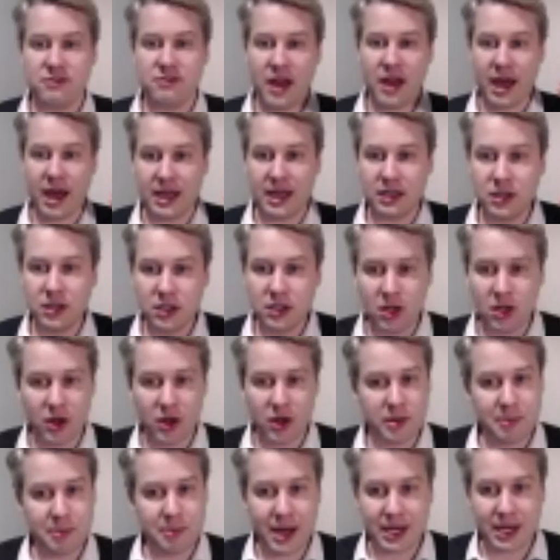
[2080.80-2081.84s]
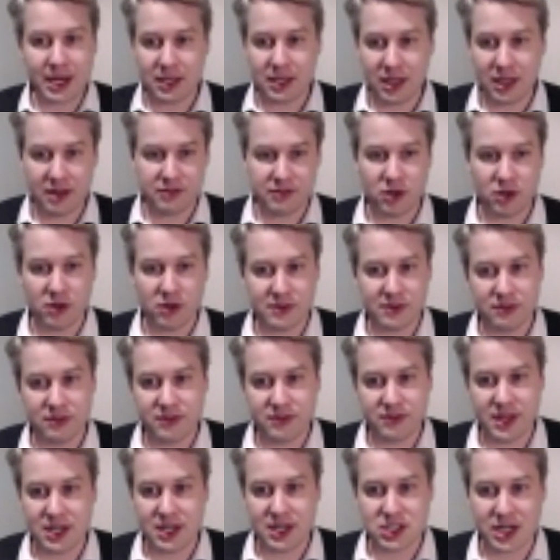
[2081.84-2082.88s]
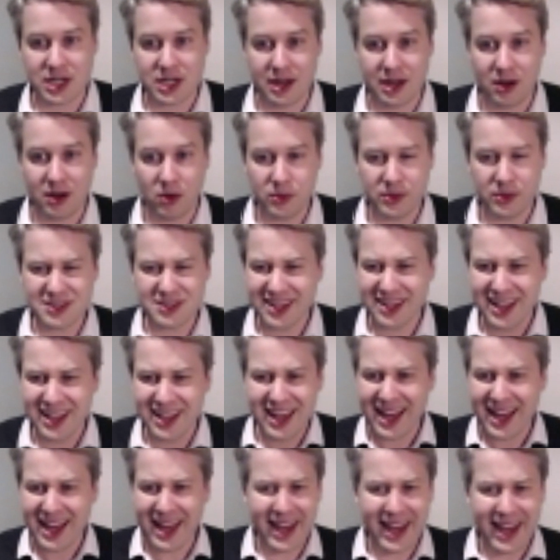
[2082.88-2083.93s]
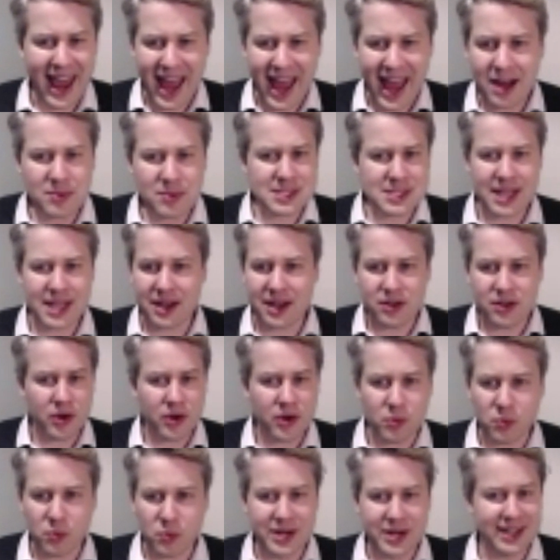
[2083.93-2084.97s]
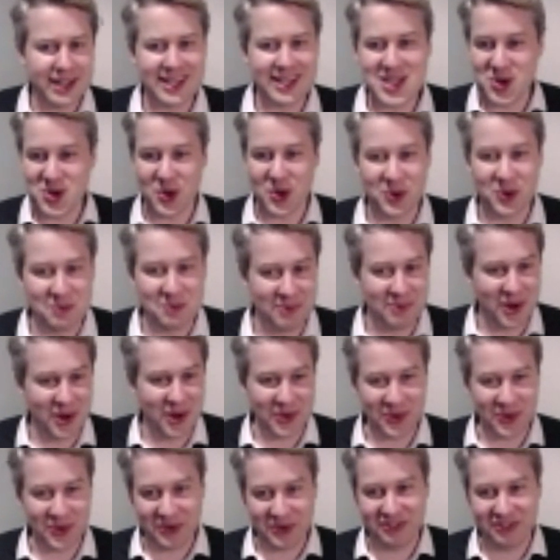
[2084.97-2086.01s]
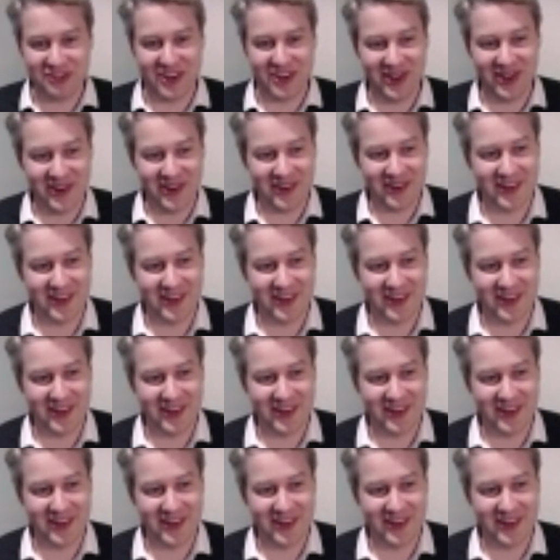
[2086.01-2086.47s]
a lot of money left over for their shareholders. And how is that not a really good model to follow?